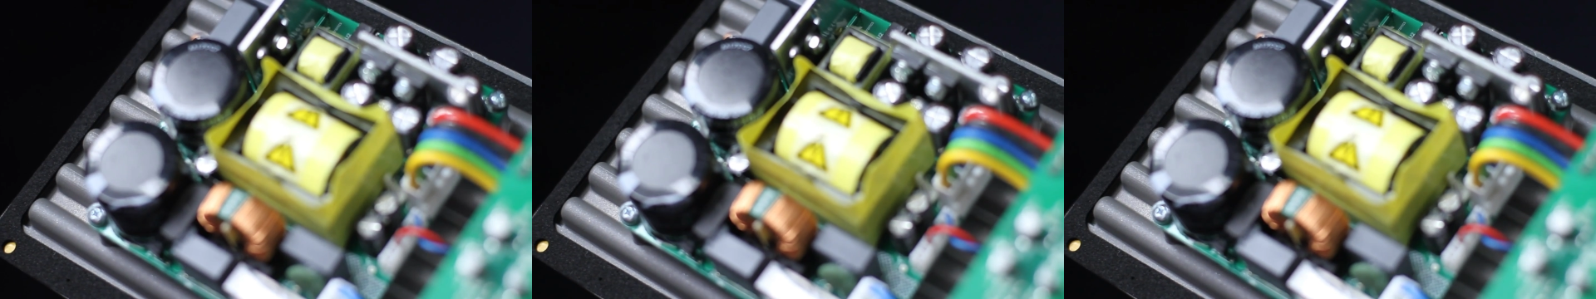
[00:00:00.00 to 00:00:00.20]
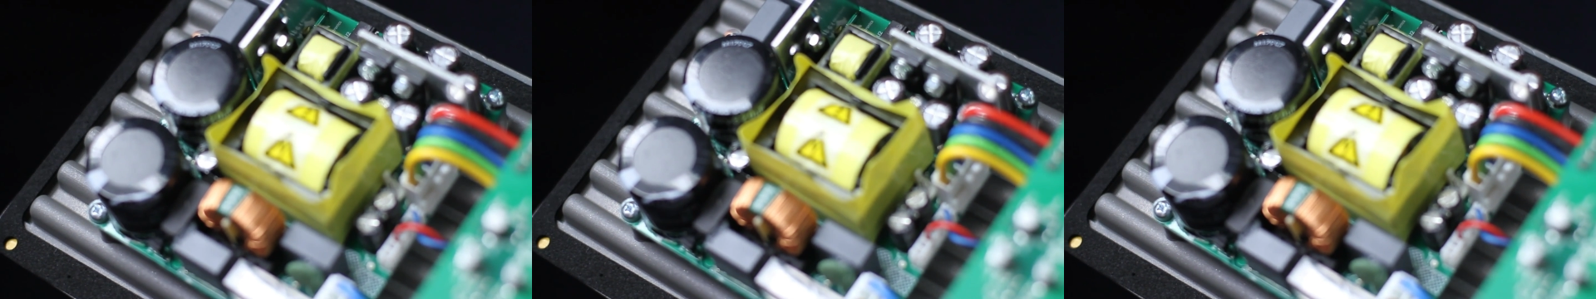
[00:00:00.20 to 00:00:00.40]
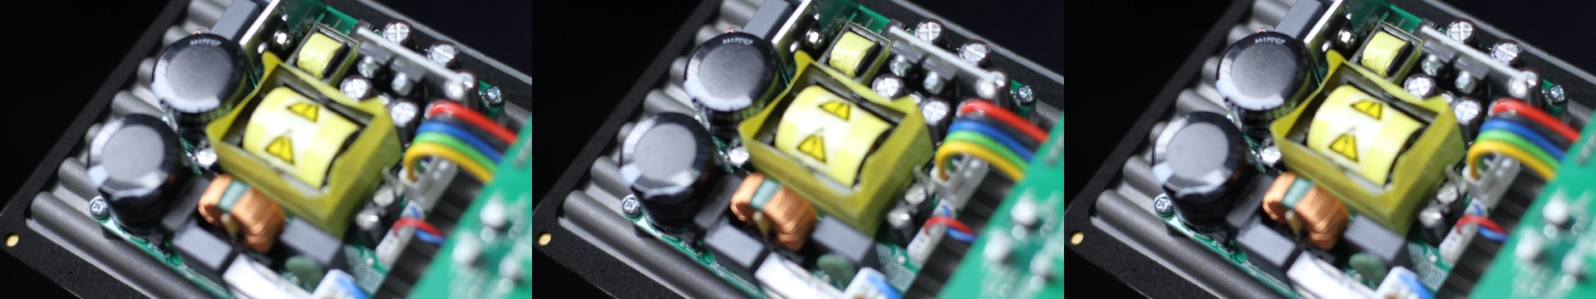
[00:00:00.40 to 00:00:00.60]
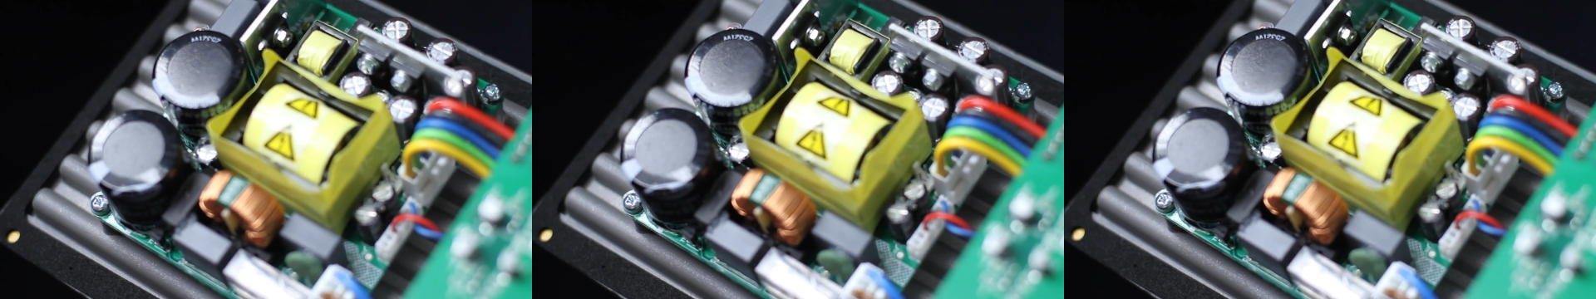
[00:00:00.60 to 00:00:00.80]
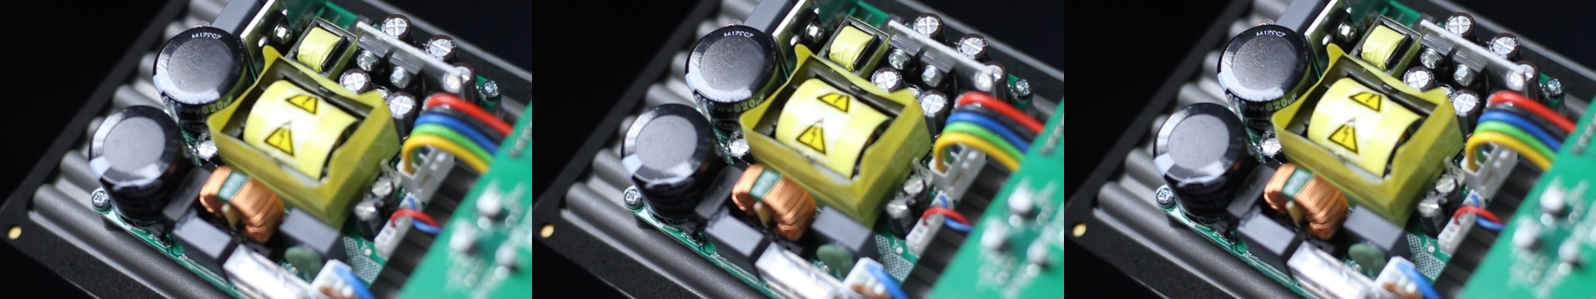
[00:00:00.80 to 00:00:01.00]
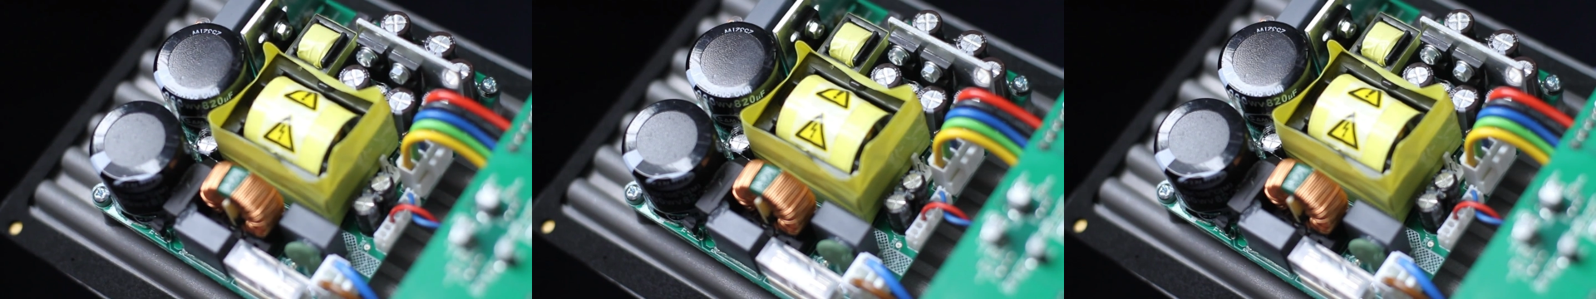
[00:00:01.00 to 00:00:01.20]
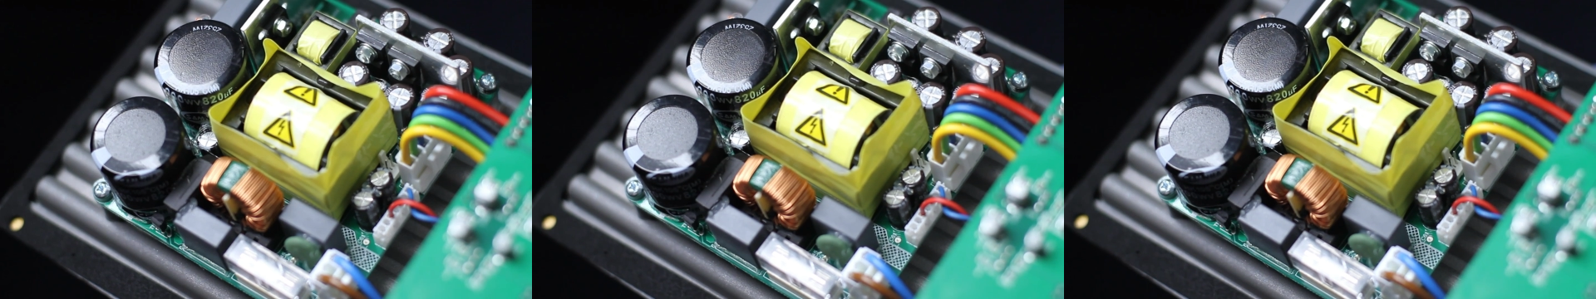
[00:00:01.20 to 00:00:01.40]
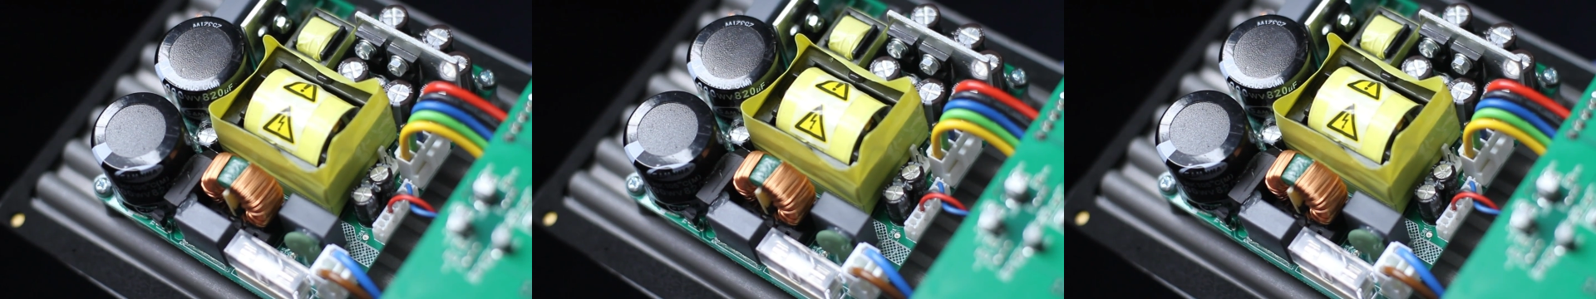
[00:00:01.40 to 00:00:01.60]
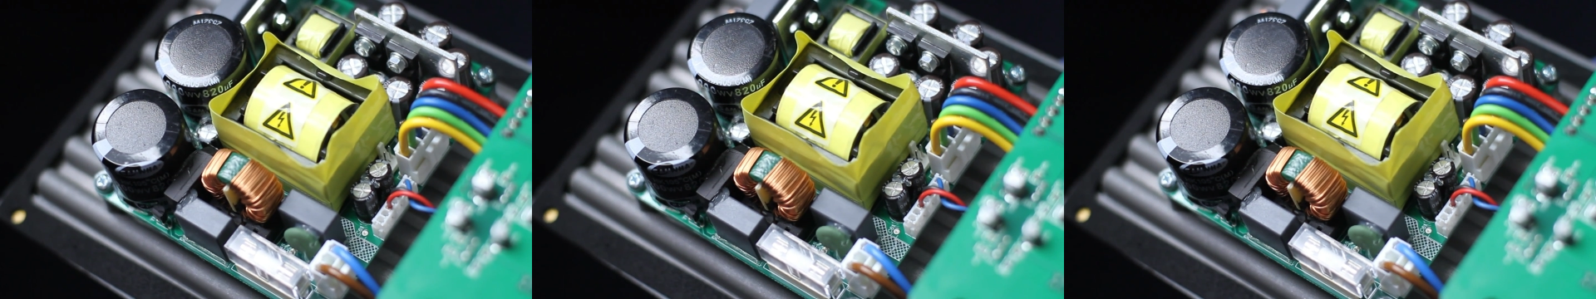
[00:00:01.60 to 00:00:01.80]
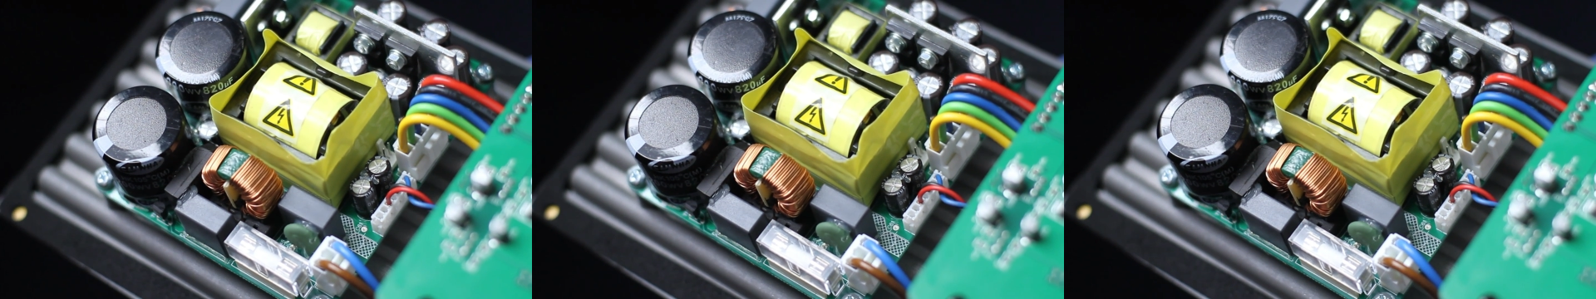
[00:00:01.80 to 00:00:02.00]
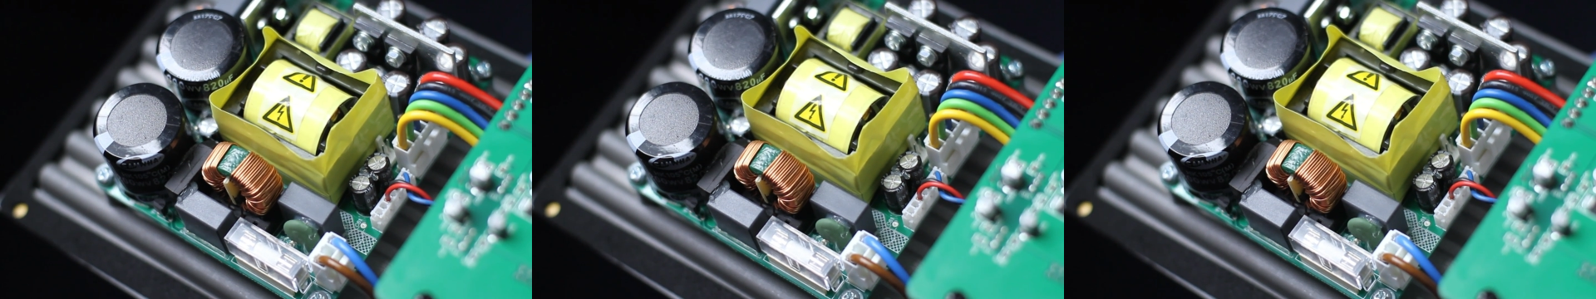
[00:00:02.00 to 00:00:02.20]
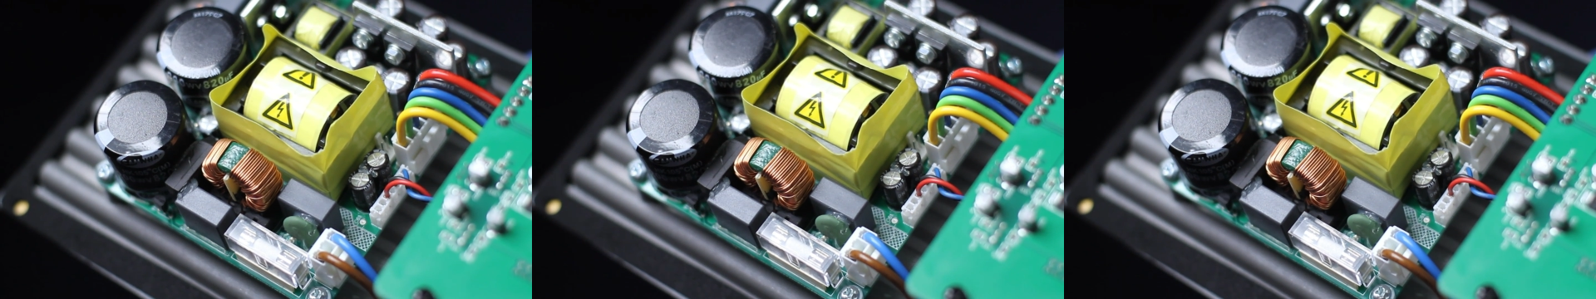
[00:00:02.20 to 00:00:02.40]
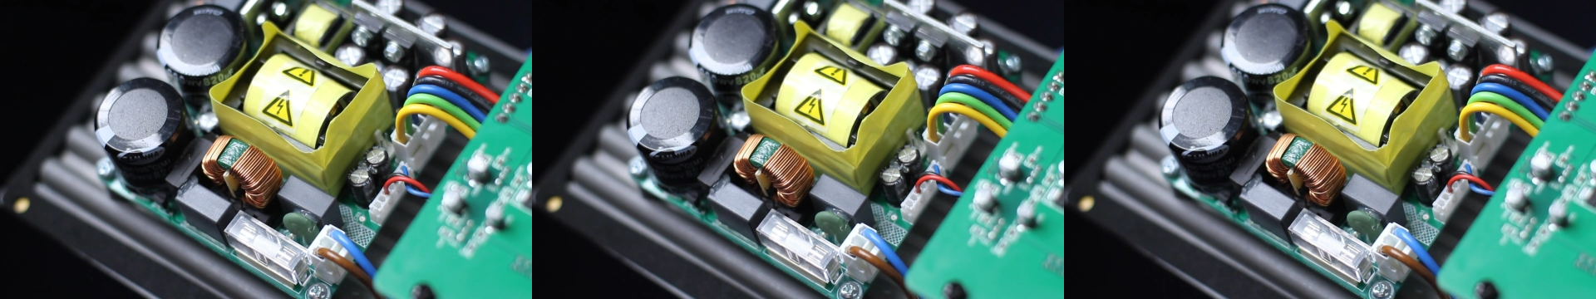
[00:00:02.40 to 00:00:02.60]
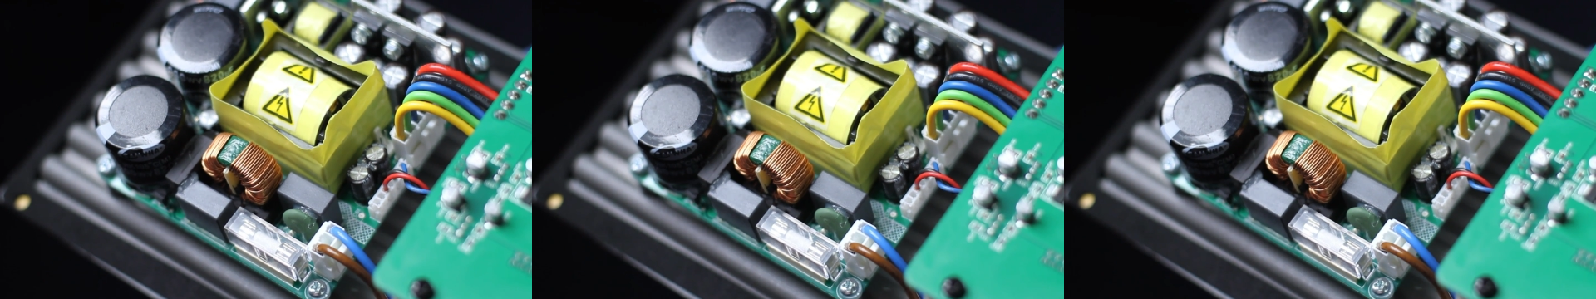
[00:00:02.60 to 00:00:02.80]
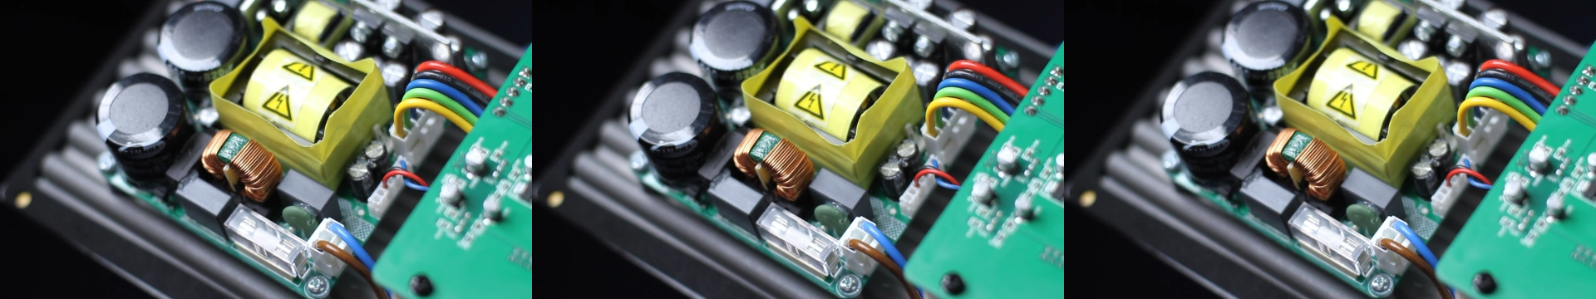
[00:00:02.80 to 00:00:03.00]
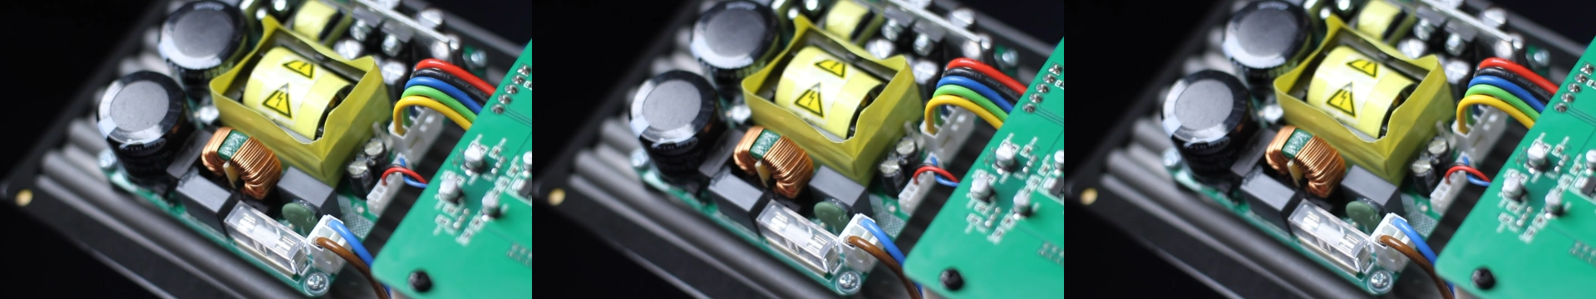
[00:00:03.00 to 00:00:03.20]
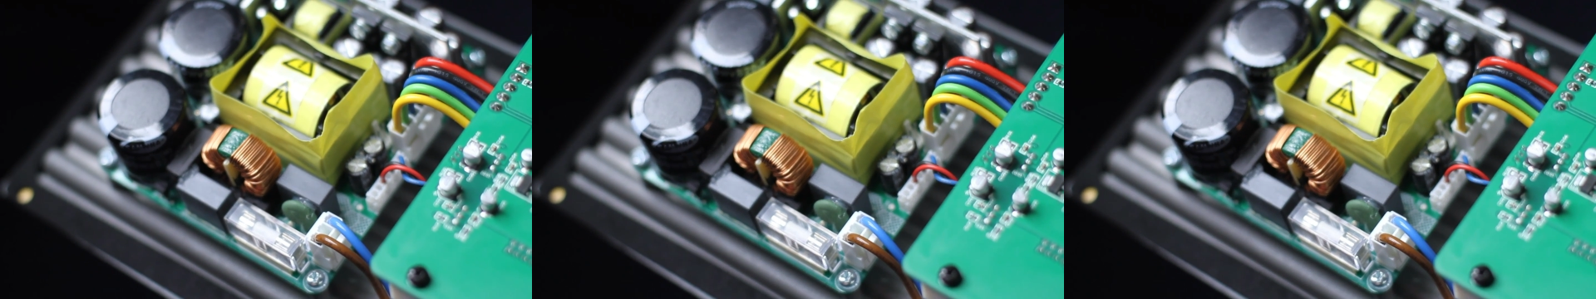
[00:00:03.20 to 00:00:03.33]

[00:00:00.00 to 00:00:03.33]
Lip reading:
No face is visible, so there are no lips to read.